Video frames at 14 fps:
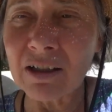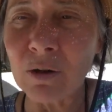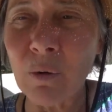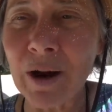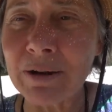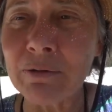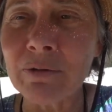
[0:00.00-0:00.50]

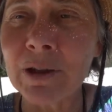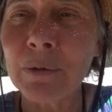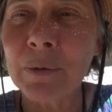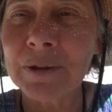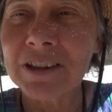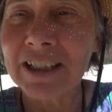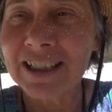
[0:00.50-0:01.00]
quite
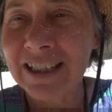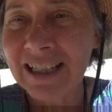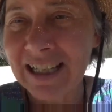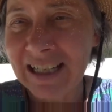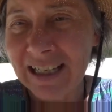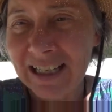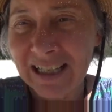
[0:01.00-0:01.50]
frequently
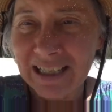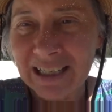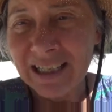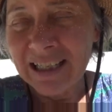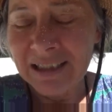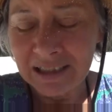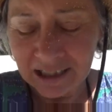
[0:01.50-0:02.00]

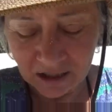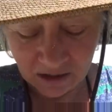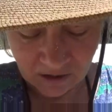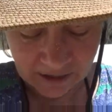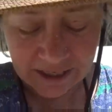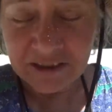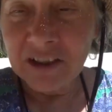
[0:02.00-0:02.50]
in
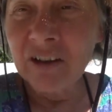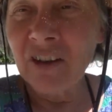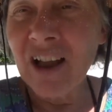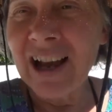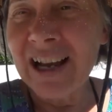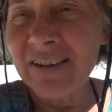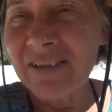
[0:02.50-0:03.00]
their in their
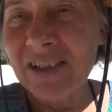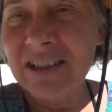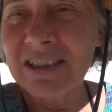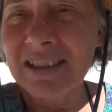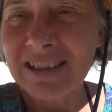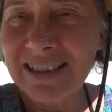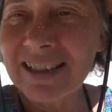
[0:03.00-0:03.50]
lives.
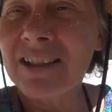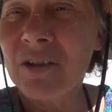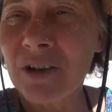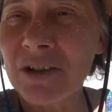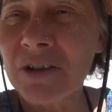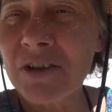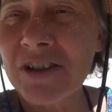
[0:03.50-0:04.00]

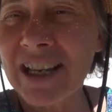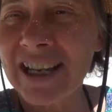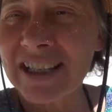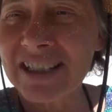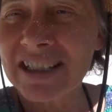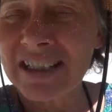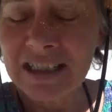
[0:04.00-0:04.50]
You
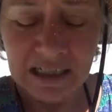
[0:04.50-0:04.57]
understand?